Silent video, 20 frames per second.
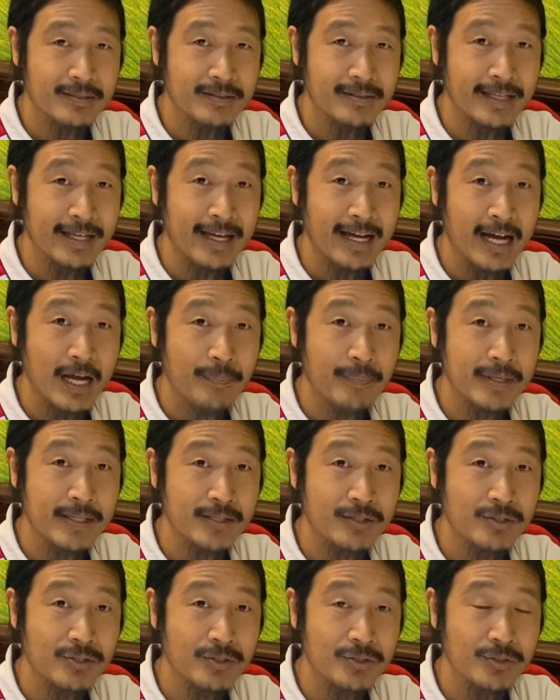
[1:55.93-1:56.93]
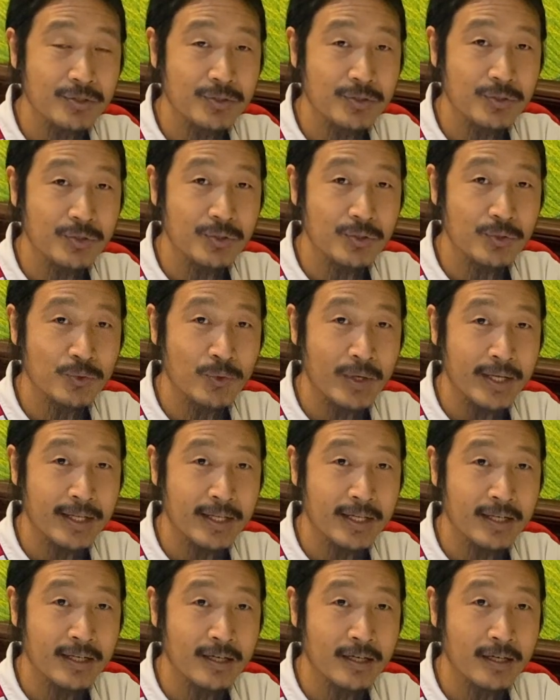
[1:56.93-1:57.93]
They happen to run
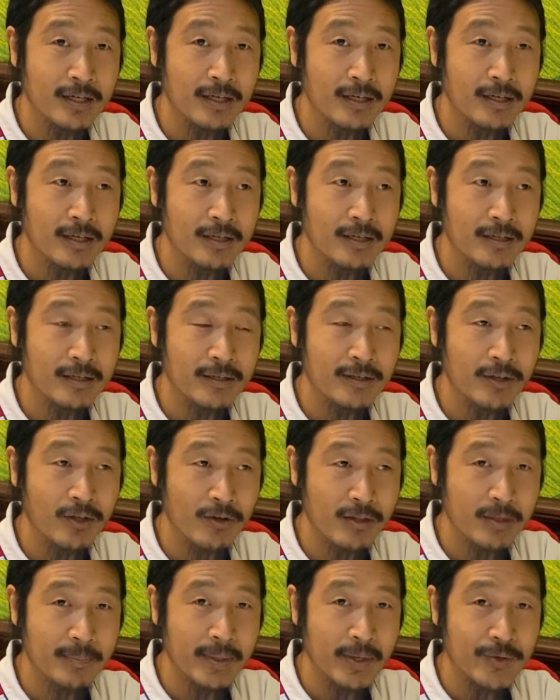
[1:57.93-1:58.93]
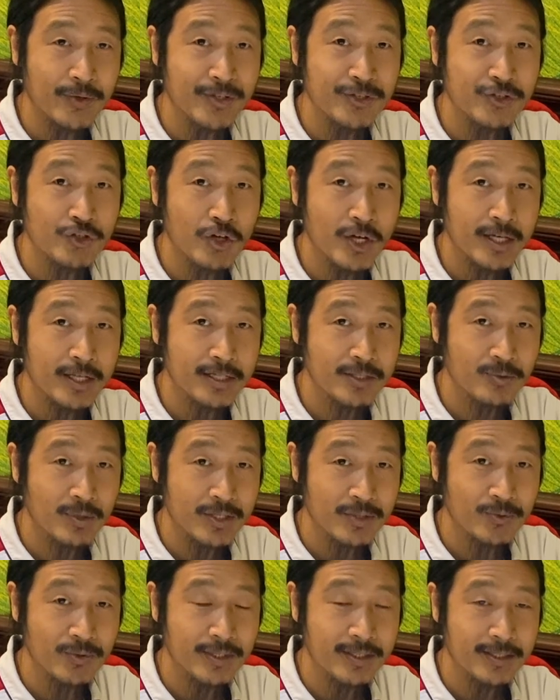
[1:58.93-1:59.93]
a North American Chinese
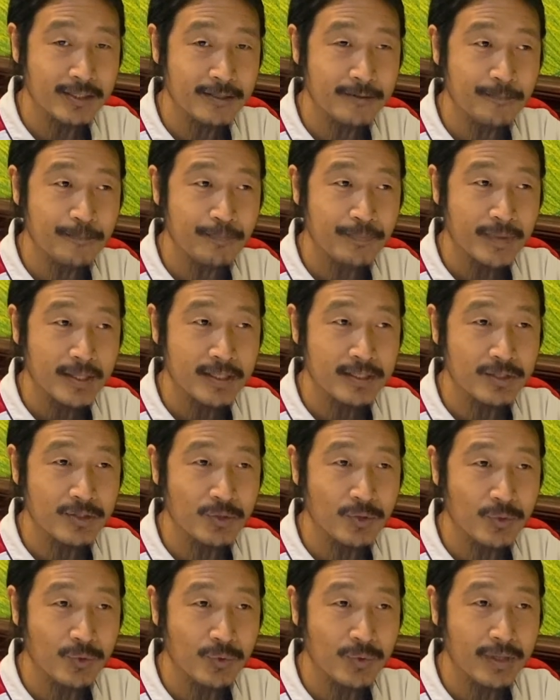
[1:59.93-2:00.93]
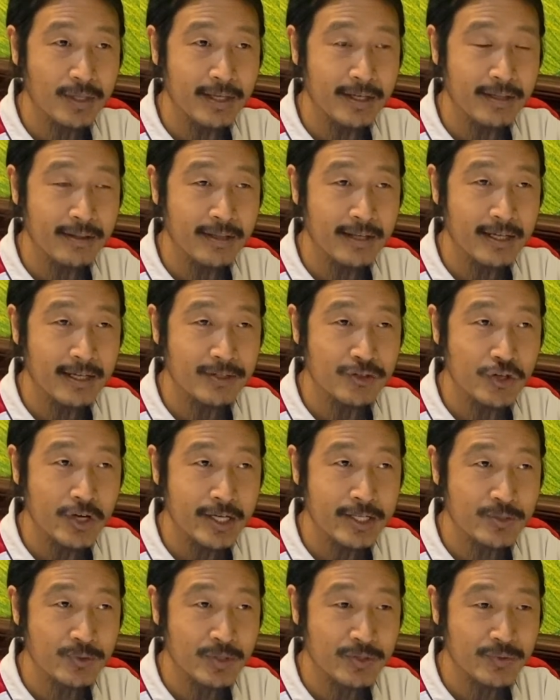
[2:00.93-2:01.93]
restaurant. So their
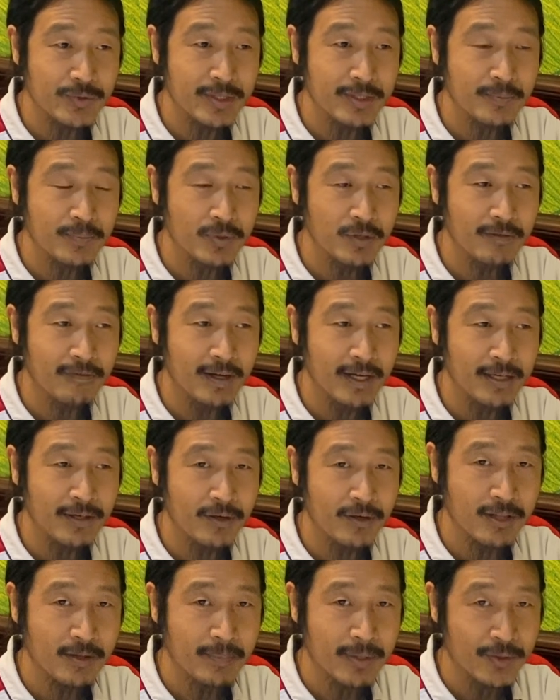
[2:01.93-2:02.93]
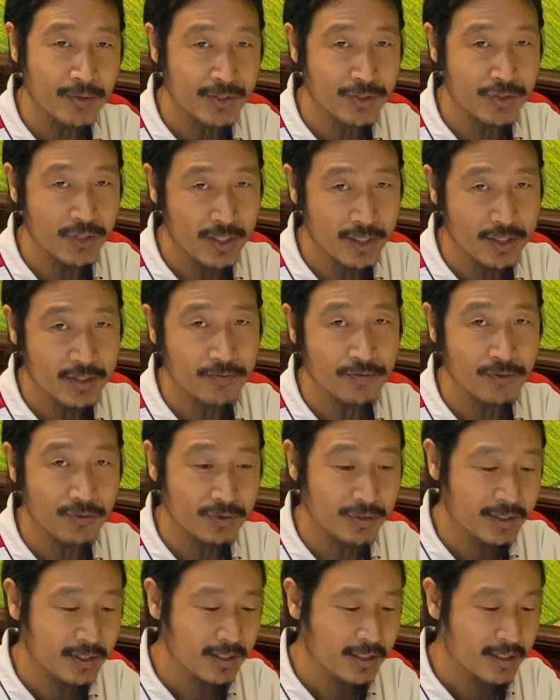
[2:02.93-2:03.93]
Chinese restaurant provide American Chinese food.
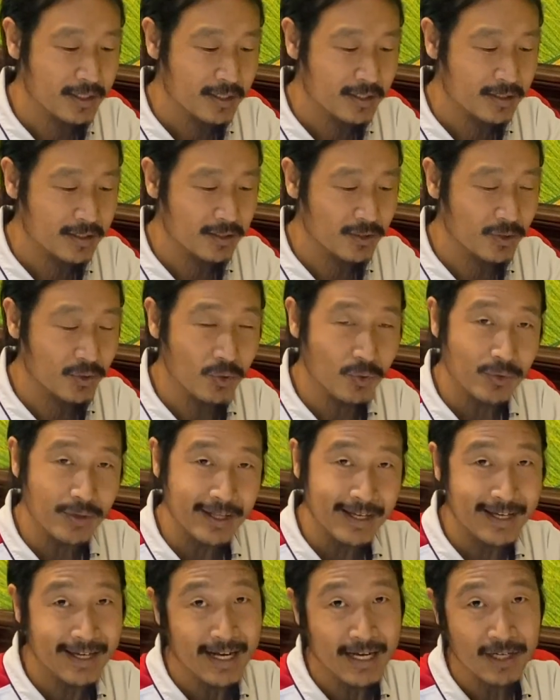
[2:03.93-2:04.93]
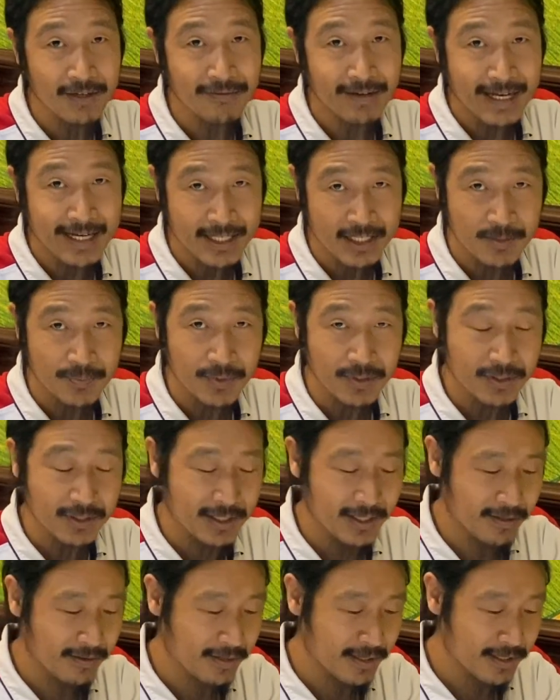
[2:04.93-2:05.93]
So they kind of expert
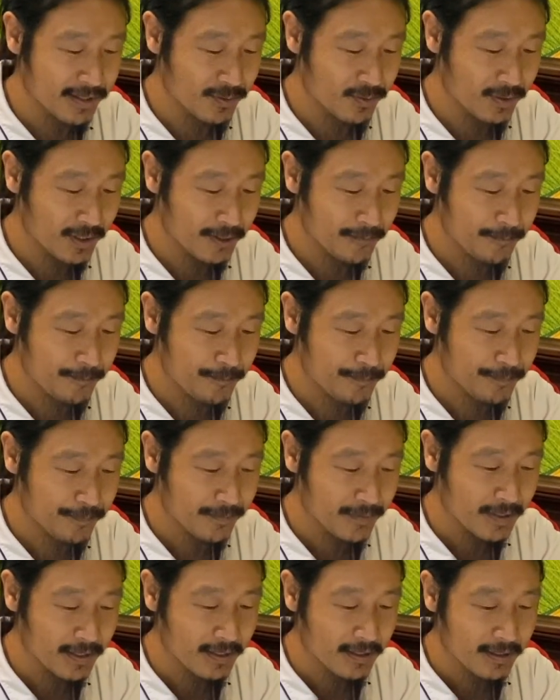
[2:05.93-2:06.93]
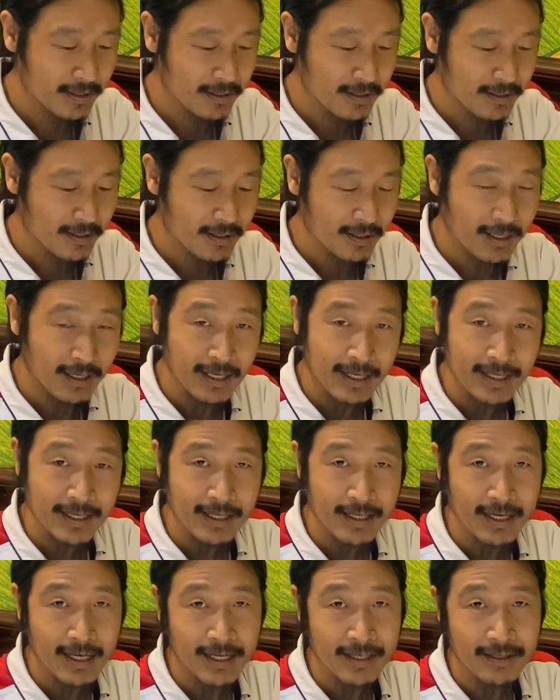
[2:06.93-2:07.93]
on this one.
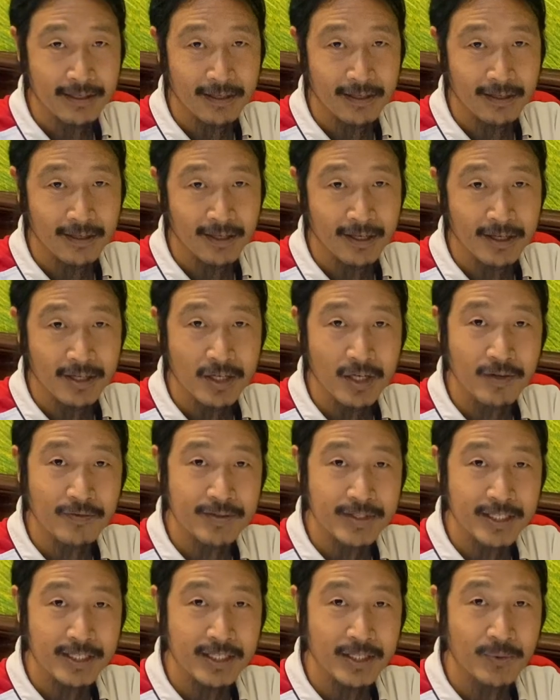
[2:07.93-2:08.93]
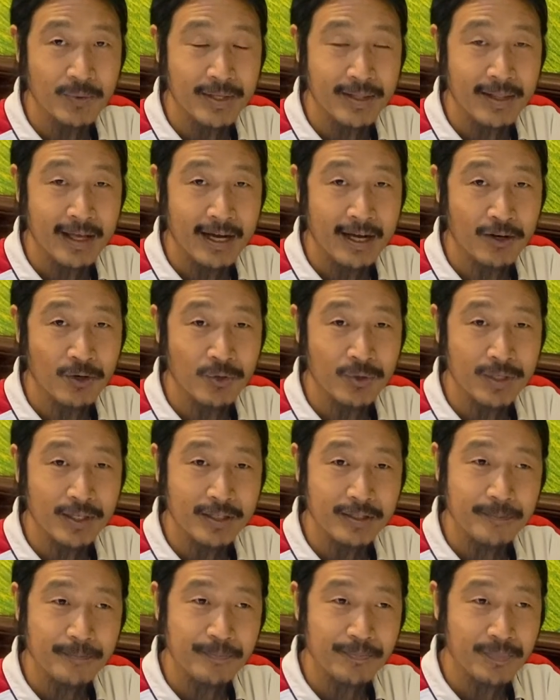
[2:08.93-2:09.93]
I had a long conversation with that
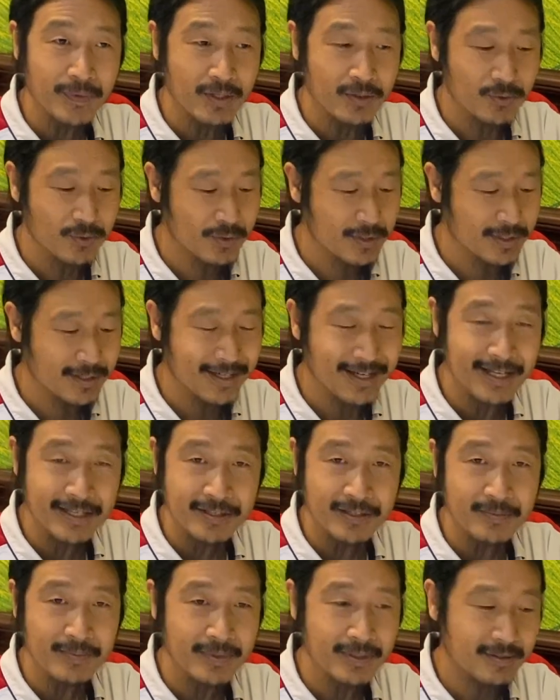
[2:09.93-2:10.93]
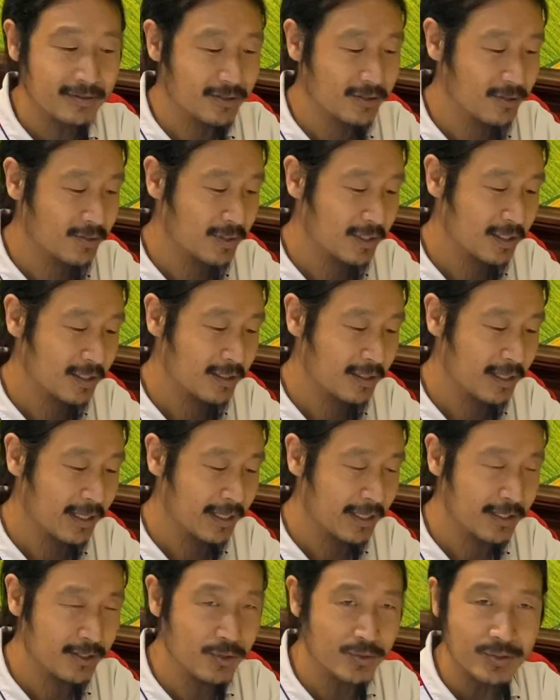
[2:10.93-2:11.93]
owner, with customer. So
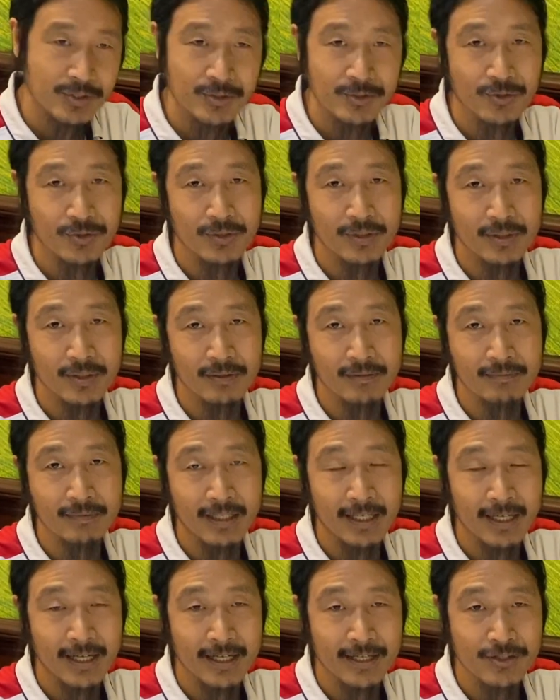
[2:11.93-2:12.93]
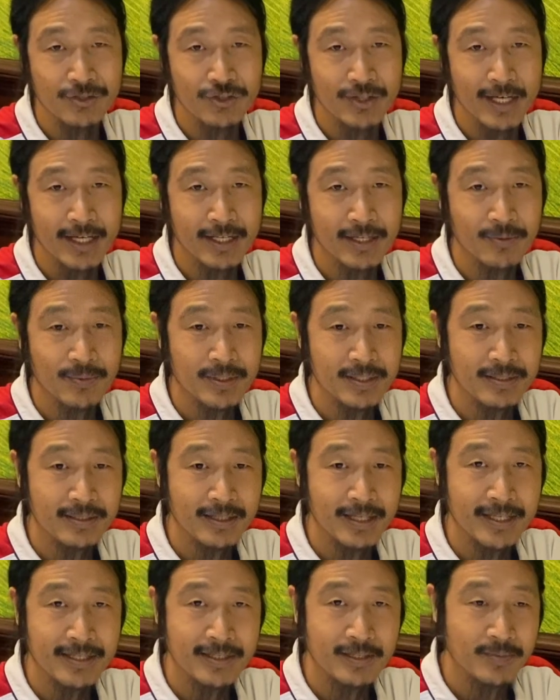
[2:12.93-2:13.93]
I like chatting with
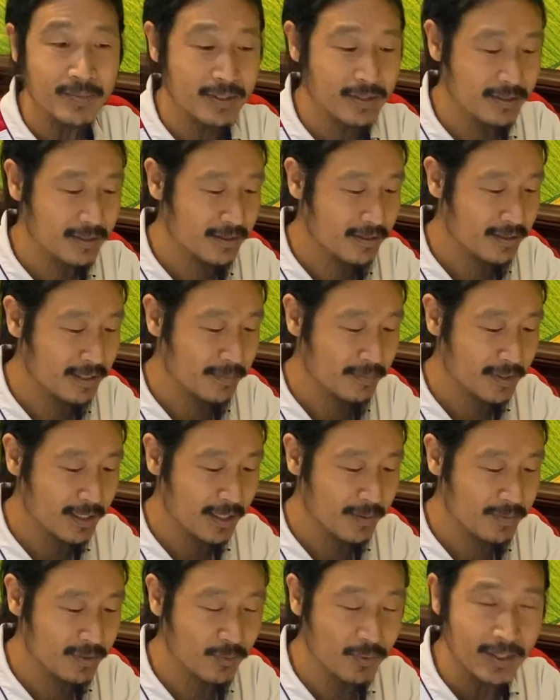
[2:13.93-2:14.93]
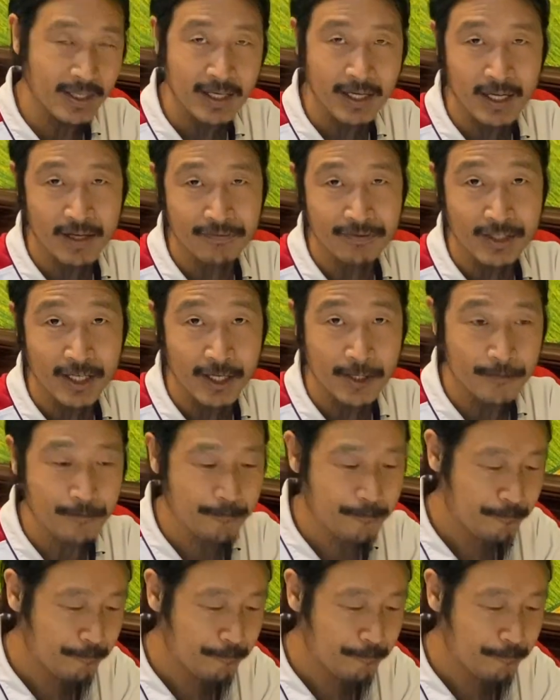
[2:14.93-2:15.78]
customers sometimes when I have time.